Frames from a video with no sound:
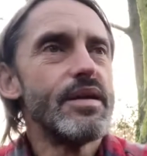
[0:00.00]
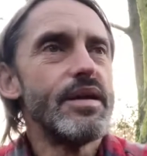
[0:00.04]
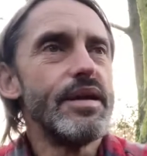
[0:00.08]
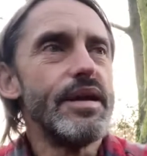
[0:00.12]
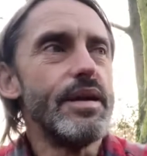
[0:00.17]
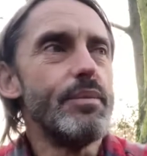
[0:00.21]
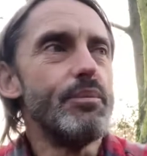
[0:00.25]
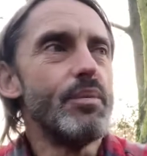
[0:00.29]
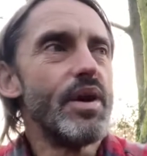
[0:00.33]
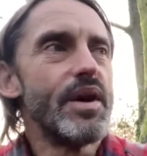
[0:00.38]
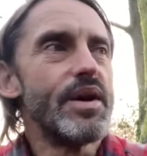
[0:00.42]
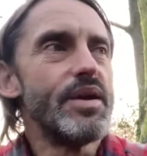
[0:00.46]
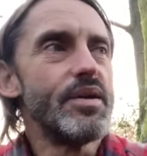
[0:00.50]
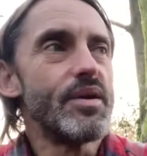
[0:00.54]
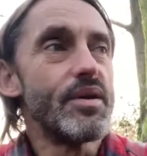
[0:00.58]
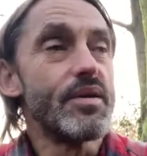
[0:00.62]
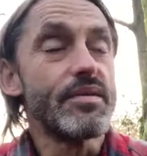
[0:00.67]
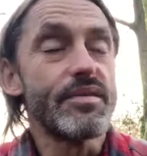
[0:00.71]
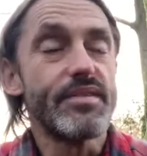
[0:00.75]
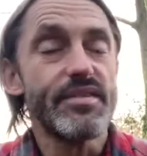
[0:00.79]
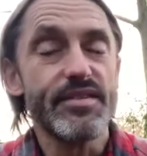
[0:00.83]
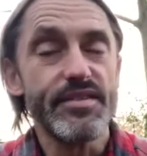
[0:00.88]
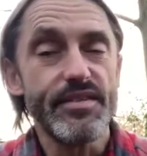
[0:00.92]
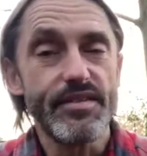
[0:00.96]
It might
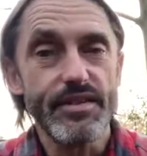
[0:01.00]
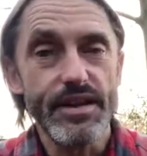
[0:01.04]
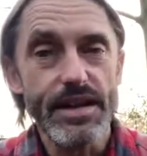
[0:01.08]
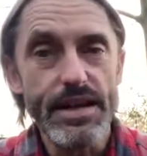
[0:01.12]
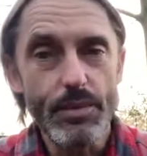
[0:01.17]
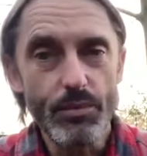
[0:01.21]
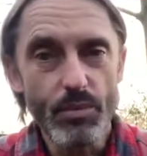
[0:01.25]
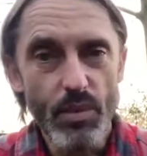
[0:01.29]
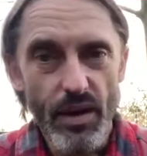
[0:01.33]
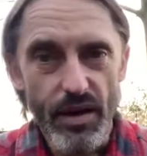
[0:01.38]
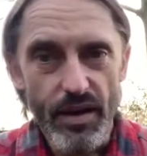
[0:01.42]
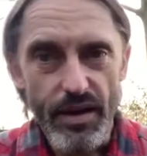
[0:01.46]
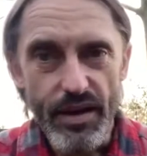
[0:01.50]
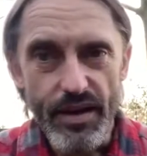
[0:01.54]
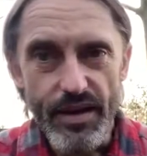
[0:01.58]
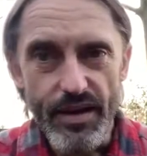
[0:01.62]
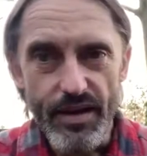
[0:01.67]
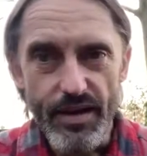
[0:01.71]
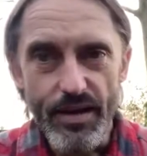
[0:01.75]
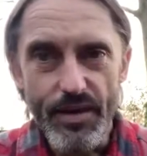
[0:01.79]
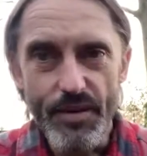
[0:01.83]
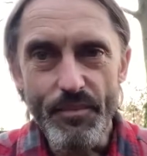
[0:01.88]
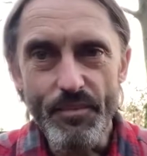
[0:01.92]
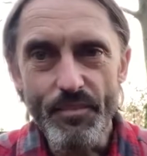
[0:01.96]
not seem like
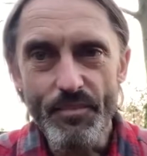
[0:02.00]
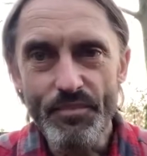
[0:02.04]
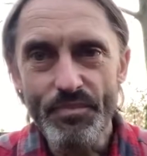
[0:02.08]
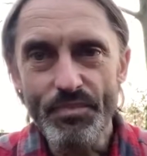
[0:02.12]
it